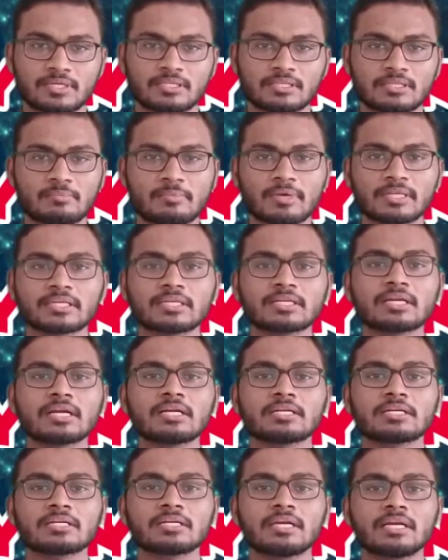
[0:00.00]
The mother
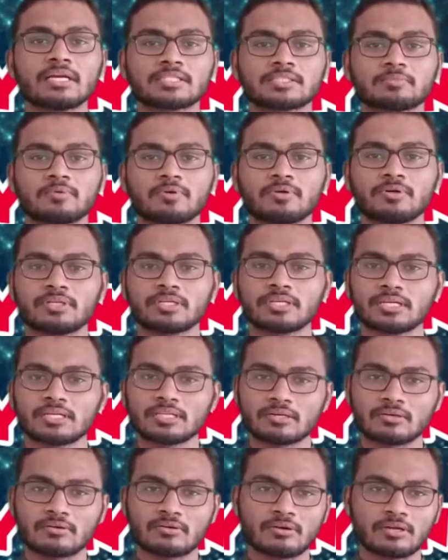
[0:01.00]
country exploited
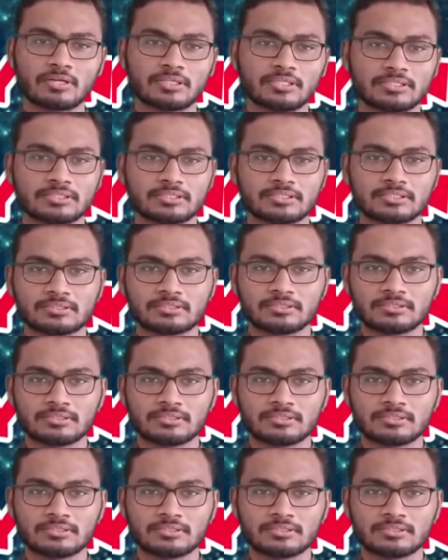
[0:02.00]
the colonies.